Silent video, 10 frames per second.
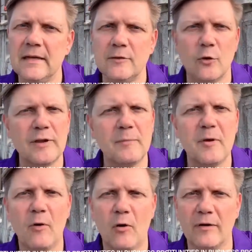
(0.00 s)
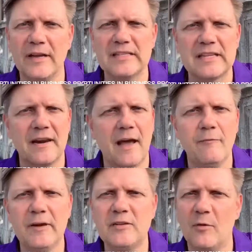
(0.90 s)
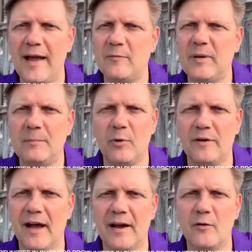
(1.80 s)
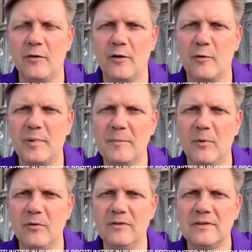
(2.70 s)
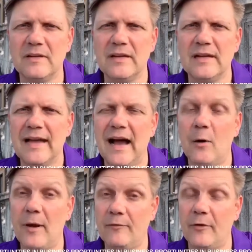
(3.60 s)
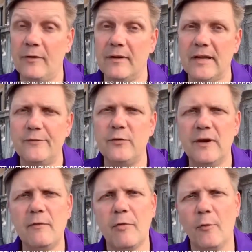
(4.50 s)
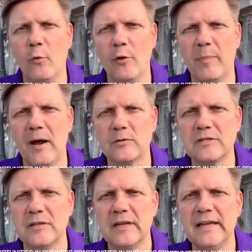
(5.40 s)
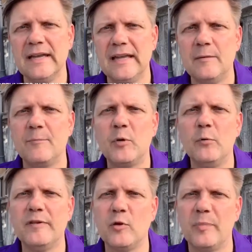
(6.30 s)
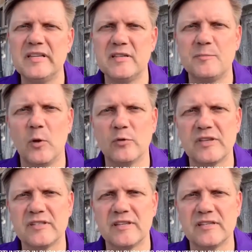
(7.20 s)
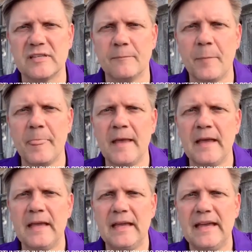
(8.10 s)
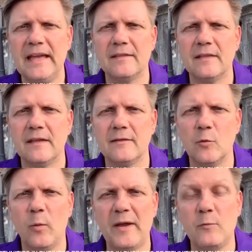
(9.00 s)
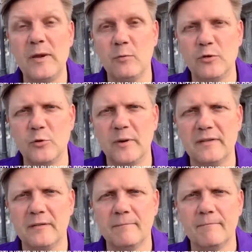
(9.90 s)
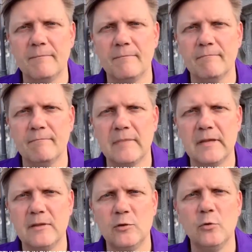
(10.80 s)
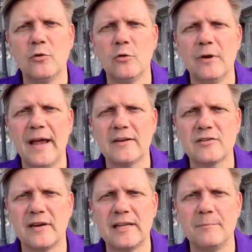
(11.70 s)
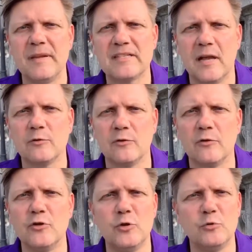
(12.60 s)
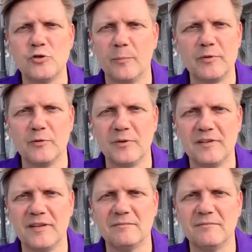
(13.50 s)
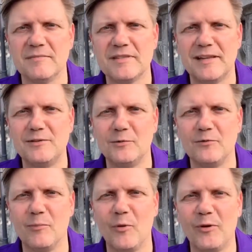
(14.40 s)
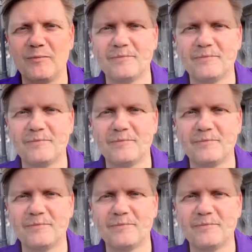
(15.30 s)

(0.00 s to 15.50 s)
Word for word: Don't get me wrong, it's lovely to add people and hire a lot of people. However, if you never thought about improving your business processes in the way we would do it, you could actually miss out on a huge opportunity. Stay tuned for more.